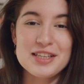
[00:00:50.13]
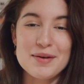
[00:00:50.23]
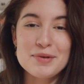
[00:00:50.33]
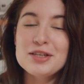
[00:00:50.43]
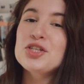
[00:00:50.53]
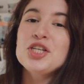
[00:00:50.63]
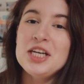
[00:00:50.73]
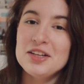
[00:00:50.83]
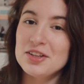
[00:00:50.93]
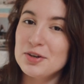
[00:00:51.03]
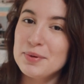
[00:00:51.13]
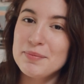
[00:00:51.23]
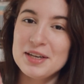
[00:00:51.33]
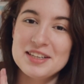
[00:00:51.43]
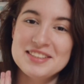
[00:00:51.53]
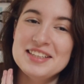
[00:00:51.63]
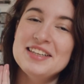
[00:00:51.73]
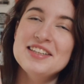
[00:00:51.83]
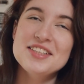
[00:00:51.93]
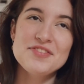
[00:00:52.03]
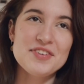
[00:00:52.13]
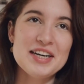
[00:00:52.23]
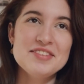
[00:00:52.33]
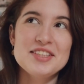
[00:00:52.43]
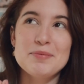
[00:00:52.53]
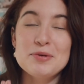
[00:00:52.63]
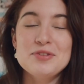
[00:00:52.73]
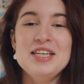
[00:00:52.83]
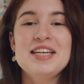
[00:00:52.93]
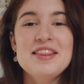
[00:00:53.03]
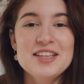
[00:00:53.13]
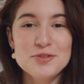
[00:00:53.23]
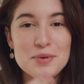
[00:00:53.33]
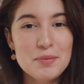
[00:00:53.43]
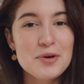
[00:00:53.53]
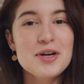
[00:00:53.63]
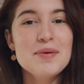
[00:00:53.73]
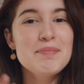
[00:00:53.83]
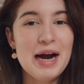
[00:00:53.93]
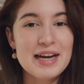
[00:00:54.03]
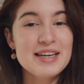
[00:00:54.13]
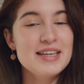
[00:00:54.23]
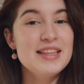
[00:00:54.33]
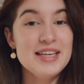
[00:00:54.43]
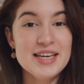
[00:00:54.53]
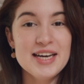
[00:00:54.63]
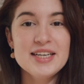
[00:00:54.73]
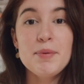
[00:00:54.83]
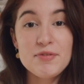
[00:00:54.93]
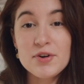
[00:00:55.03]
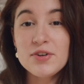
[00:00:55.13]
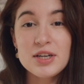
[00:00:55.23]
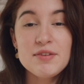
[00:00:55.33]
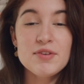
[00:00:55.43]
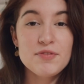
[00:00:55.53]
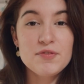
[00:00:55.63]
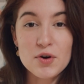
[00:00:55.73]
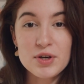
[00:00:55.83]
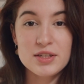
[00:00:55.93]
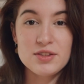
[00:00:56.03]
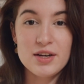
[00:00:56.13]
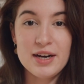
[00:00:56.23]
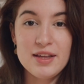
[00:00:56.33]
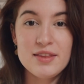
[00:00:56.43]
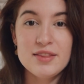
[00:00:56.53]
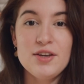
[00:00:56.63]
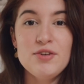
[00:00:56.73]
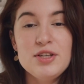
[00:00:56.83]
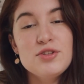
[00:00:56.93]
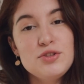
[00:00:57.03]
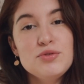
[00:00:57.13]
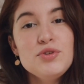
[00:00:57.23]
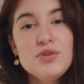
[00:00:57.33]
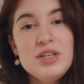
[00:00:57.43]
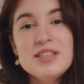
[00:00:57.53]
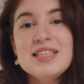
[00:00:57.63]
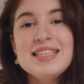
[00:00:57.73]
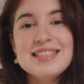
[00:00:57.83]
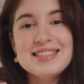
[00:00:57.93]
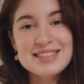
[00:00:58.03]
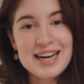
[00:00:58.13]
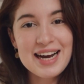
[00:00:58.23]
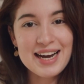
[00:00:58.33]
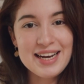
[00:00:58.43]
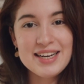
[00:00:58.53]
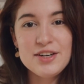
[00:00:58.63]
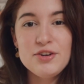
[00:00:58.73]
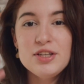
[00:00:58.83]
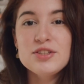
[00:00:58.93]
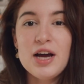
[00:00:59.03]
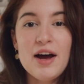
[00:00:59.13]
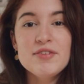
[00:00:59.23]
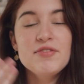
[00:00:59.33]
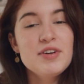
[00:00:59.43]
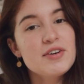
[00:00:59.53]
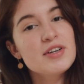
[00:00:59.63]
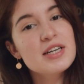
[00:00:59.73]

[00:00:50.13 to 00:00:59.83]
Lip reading: I'm gonna cheat a little bit because it is a 5-step routine and this one will come back in the end. Before you can even focus on anything that you need to do, you need to decide and you need to have a very